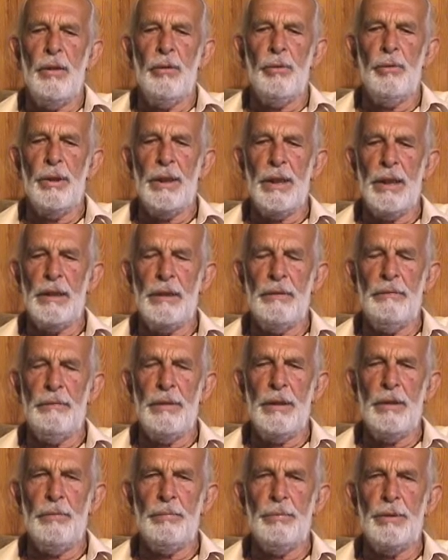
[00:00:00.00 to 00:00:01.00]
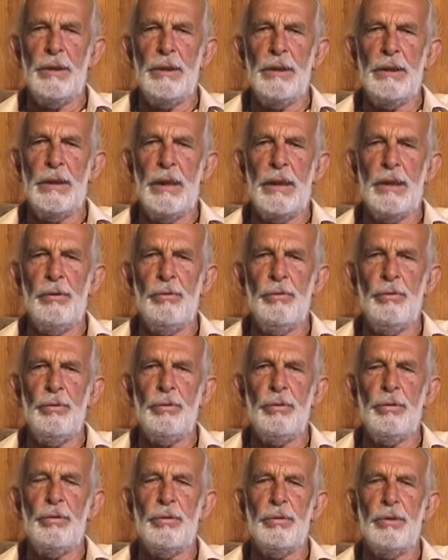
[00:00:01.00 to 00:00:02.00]
When I developed it, I looked,
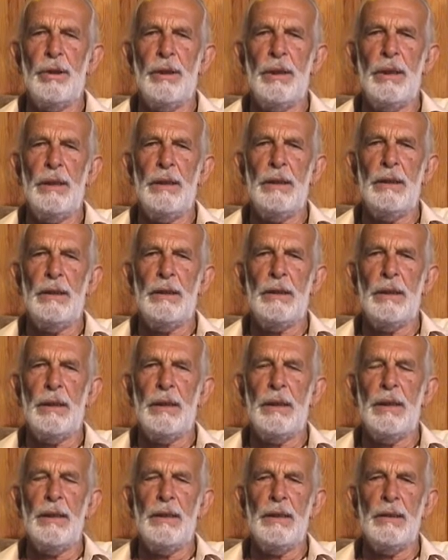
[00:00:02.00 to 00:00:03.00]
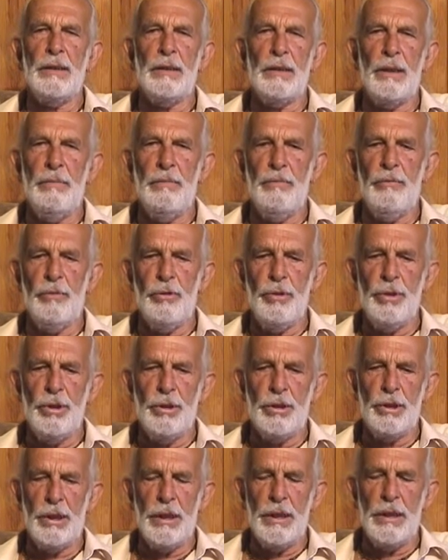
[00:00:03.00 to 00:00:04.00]
and again the same voice
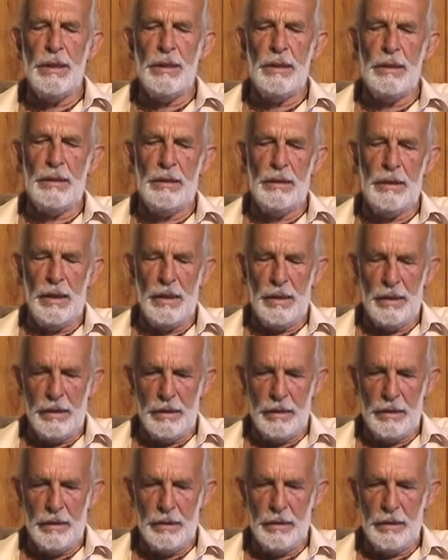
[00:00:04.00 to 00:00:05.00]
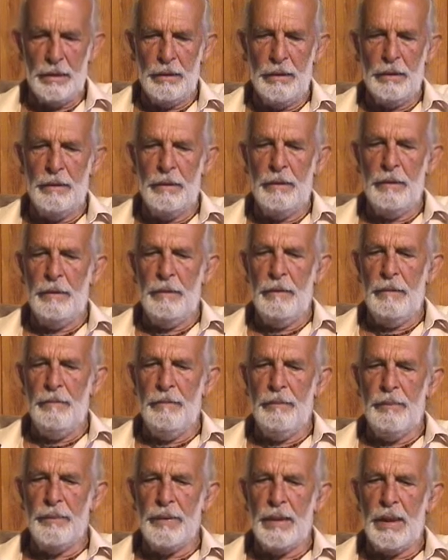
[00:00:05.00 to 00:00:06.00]
said, turn it.
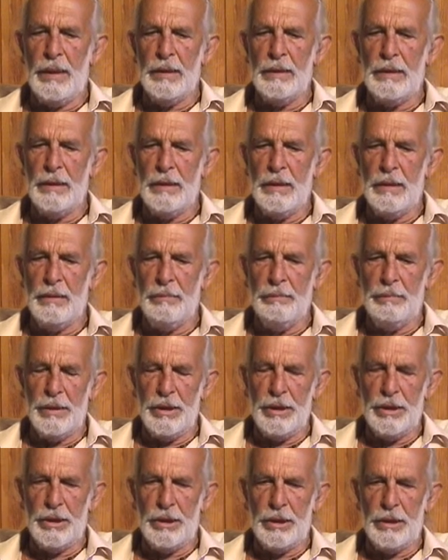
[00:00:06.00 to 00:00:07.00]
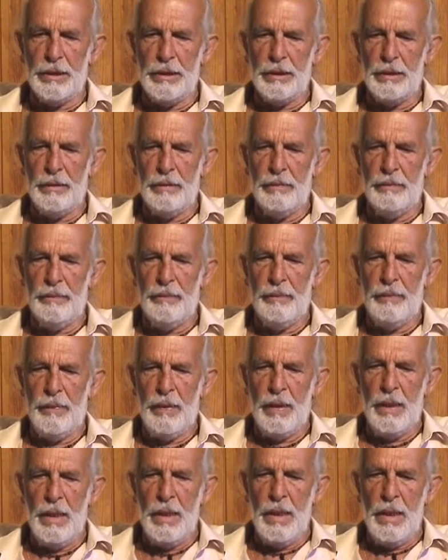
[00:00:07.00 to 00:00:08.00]
I turned the picture
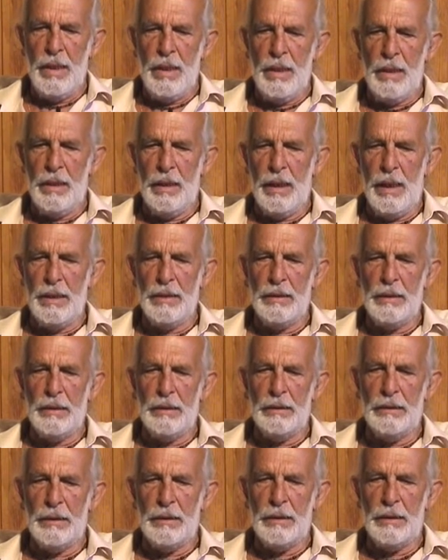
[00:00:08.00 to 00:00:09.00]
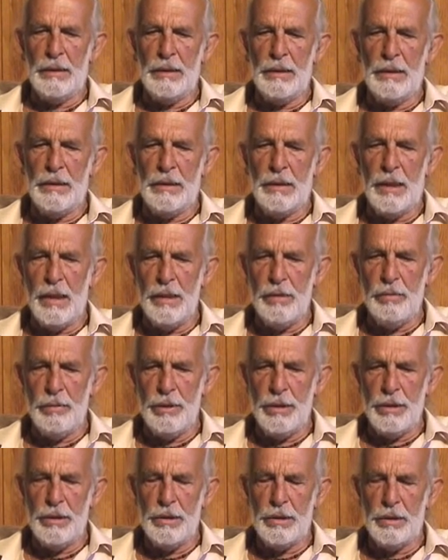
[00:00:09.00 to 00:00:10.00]
90 degrees
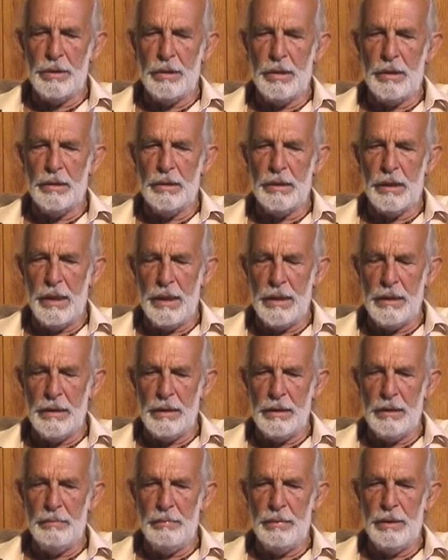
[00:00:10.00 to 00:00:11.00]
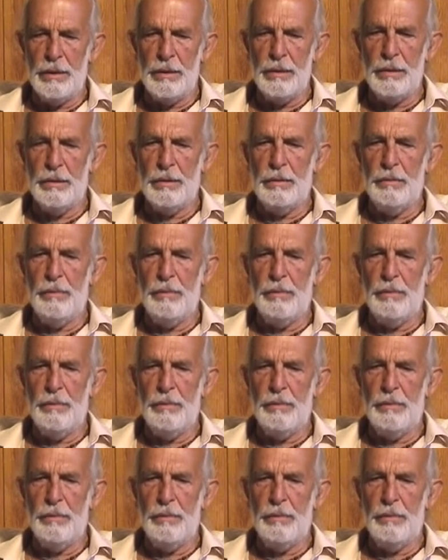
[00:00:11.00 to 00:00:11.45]
sideways, and right in the middle